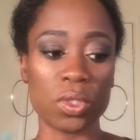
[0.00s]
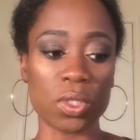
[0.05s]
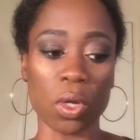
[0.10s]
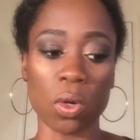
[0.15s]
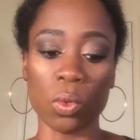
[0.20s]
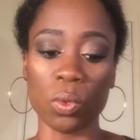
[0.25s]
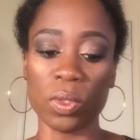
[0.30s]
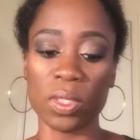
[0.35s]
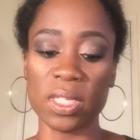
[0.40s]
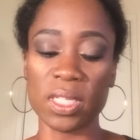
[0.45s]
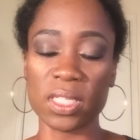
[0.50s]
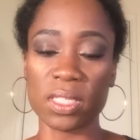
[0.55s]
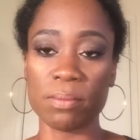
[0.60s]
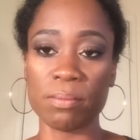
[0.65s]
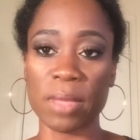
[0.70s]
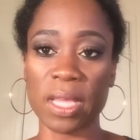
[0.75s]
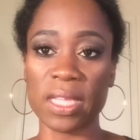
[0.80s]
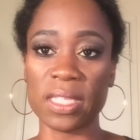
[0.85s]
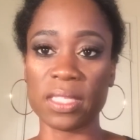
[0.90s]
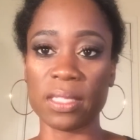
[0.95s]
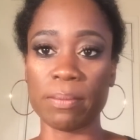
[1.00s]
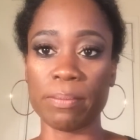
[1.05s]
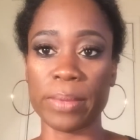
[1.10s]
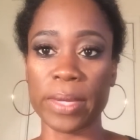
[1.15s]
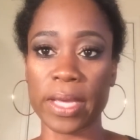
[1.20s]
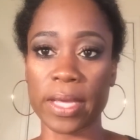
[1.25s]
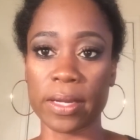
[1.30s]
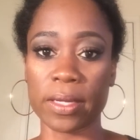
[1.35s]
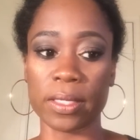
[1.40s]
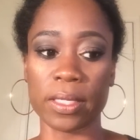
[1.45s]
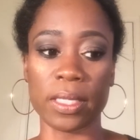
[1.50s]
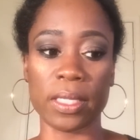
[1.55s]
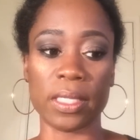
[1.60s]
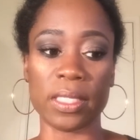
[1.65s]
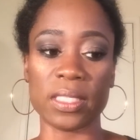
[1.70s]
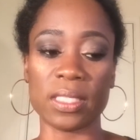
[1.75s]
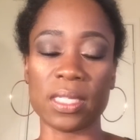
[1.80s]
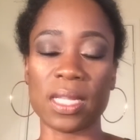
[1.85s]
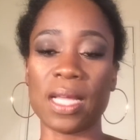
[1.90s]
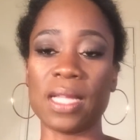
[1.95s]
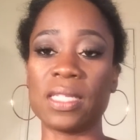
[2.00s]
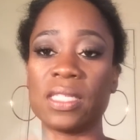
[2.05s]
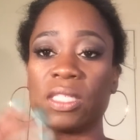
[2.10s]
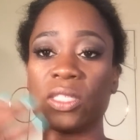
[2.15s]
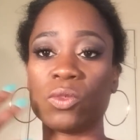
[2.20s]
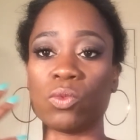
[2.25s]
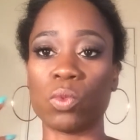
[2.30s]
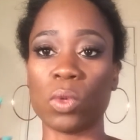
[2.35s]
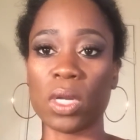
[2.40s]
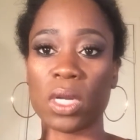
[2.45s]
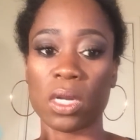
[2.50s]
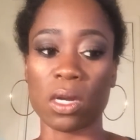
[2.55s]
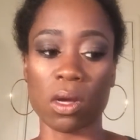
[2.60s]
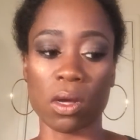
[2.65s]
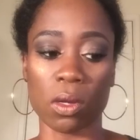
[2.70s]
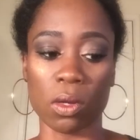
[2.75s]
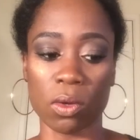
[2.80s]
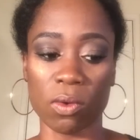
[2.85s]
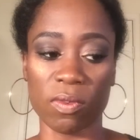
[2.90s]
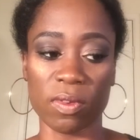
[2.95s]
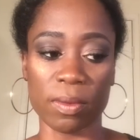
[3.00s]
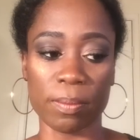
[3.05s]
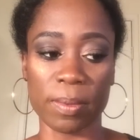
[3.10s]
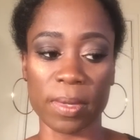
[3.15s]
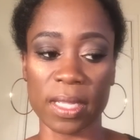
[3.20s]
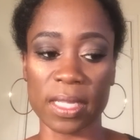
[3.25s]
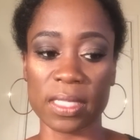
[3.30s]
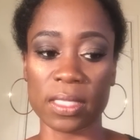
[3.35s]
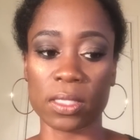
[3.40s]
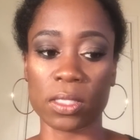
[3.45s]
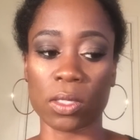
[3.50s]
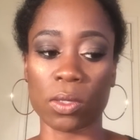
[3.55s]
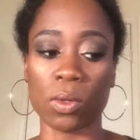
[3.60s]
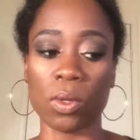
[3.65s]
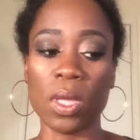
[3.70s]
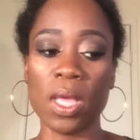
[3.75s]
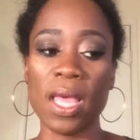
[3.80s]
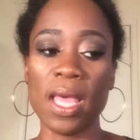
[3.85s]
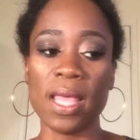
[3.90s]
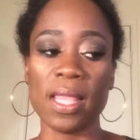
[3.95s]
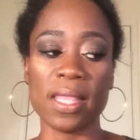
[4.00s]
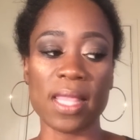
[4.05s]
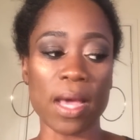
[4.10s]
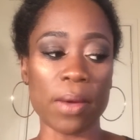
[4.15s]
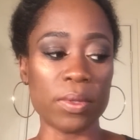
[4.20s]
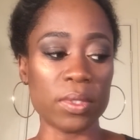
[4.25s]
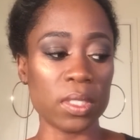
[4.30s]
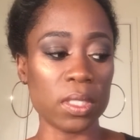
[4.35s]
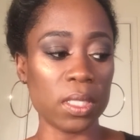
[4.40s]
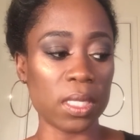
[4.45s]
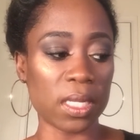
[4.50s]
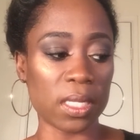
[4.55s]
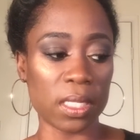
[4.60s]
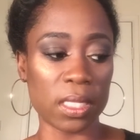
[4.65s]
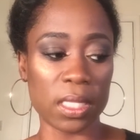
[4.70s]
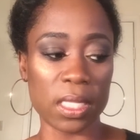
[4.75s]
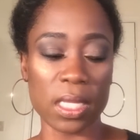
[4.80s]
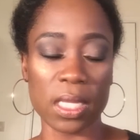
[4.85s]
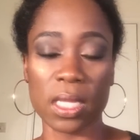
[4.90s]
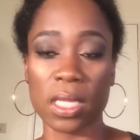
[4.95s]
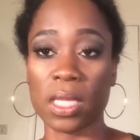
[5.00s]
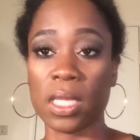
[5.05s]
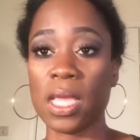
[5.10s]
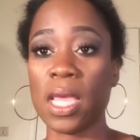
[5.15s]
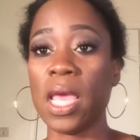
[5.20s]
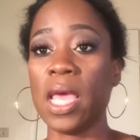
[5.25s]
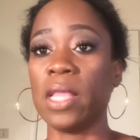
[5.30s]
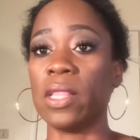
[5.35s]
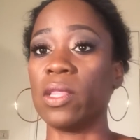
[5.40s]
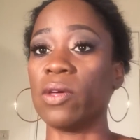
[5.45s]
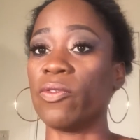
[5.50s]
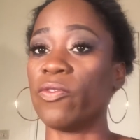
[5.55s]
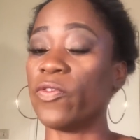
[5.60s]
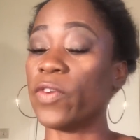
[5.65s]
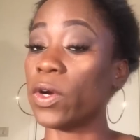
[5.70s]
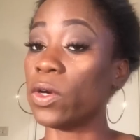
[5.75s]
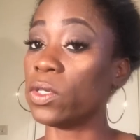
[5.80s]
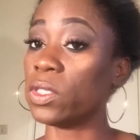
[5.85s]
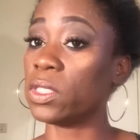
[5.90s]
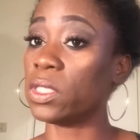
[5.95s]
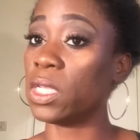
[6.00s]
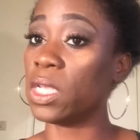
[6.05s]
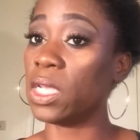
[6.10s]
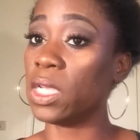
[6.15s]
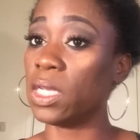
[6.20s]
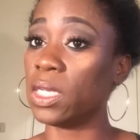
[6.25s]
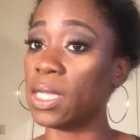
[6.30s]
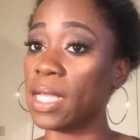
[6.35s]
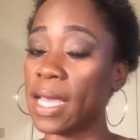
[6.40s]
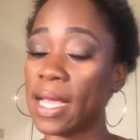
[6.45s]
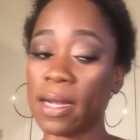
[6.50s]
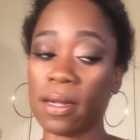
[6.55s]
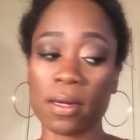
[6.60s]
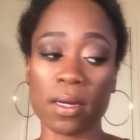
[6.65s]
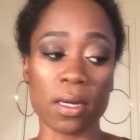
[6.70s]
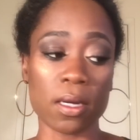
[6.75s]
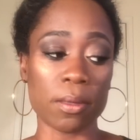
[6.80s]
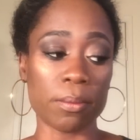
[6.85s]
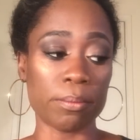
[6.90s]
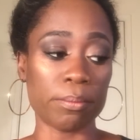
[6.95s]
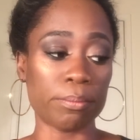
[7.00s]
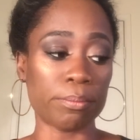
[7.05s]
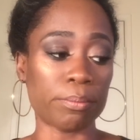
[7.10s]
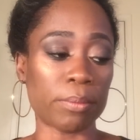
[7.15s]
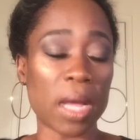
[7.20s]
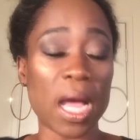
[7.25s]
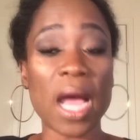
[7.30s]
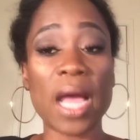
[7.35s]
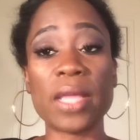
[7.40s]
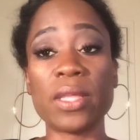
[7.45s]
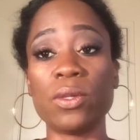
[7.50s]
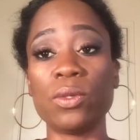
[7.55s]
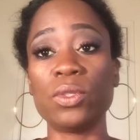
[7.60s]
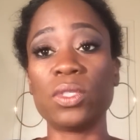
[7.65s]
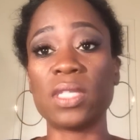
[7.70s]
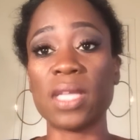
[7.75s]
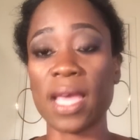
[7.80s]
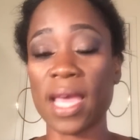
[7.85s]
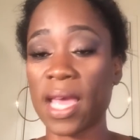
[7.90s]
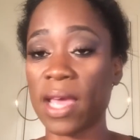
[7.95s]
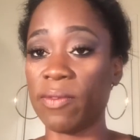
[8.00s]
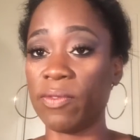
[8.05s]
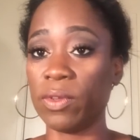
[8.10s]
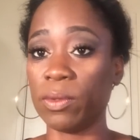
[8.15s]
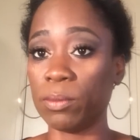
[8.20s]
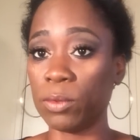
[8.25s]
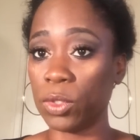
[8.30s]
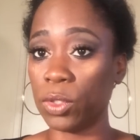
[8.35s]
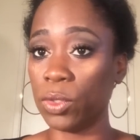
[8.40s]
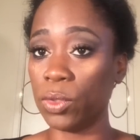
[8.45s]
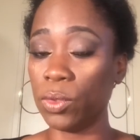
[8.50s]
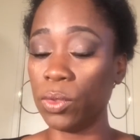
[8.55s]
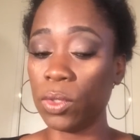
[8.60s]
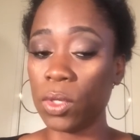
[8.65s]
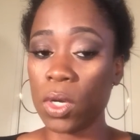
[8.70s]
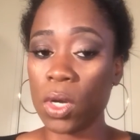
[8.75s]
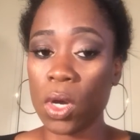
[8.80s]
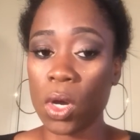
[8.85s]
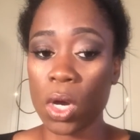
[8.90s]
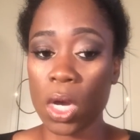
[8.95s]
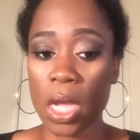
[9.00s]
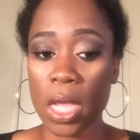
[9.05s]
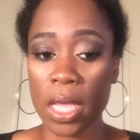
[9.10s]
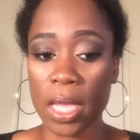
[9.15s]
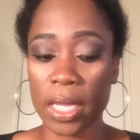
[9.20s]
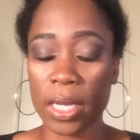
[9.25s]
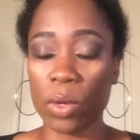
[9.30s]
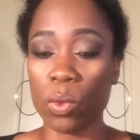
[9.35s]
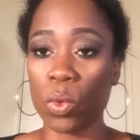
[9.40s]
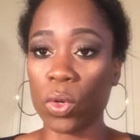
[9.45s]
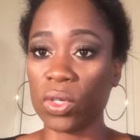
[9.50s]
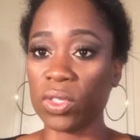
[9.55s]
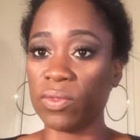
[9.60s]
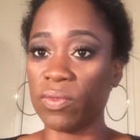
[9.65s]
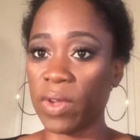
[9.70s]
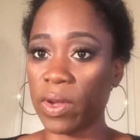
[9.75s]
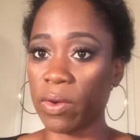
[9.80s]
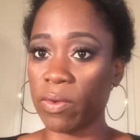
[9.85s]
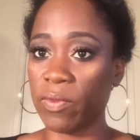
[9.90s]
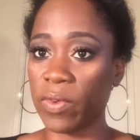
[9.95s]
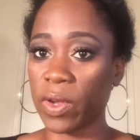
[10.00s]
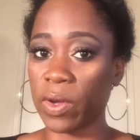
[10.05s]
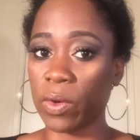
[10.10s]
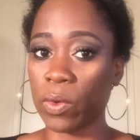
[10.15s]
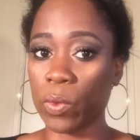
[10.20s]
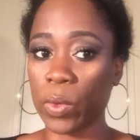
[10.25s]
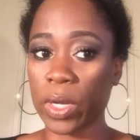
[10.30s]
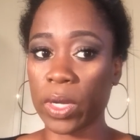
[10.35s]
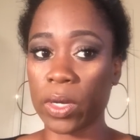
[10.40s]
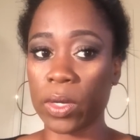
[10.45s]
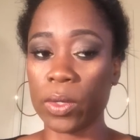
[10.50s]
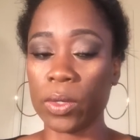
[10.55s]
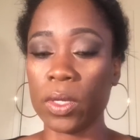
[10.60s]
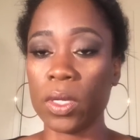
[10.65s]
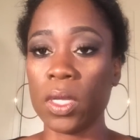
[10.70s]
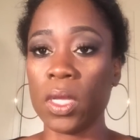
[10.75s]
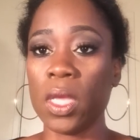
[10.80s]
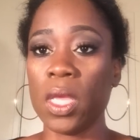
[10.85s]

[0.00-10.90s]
So this makes it better, and it's not just running all over the place. So that was another thing. The first thing that I used to have him do, and it works very, very well,